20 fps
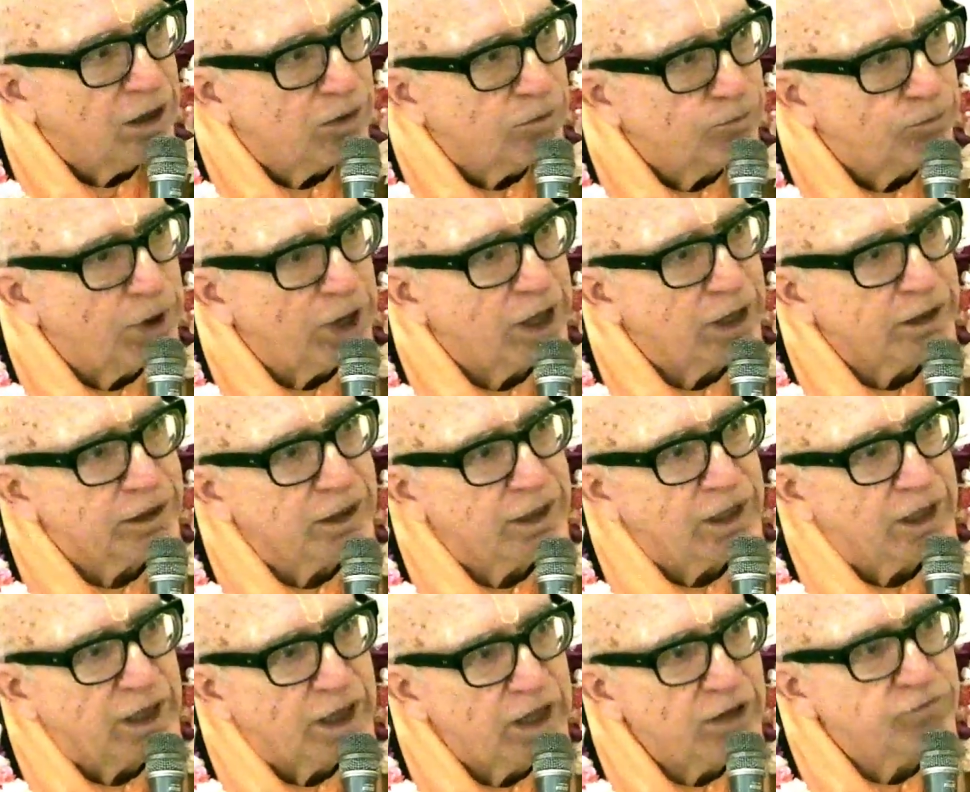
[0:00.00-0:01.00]
But
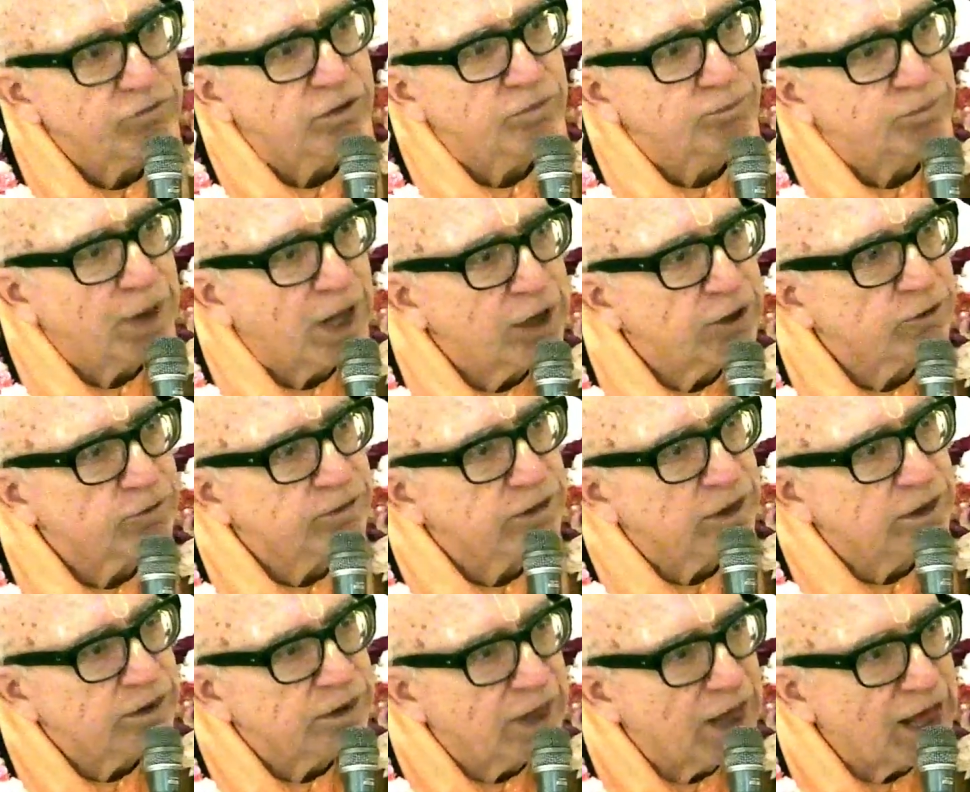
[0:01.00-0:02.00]
even better
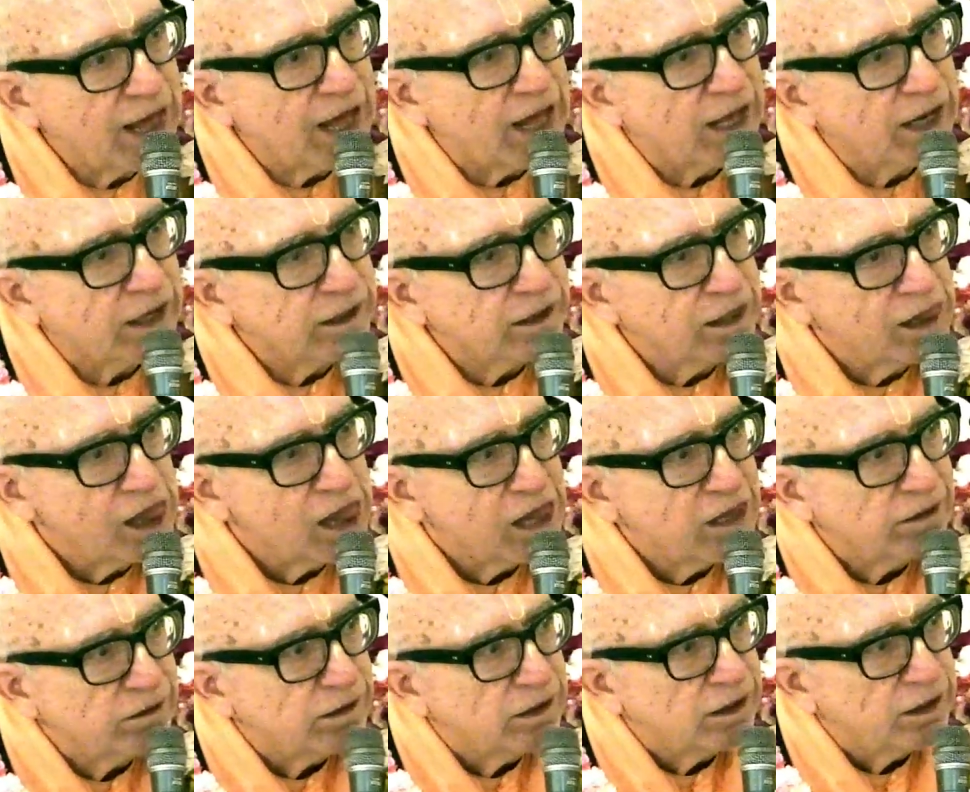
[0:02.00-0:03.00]
than that
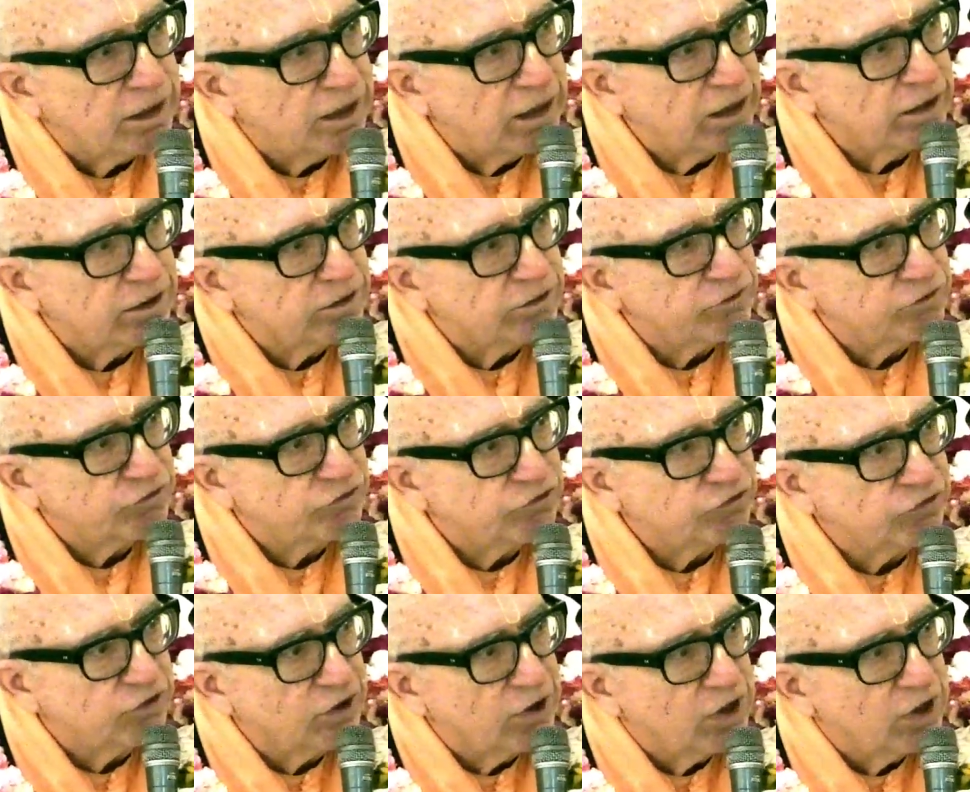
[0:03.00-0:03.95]
is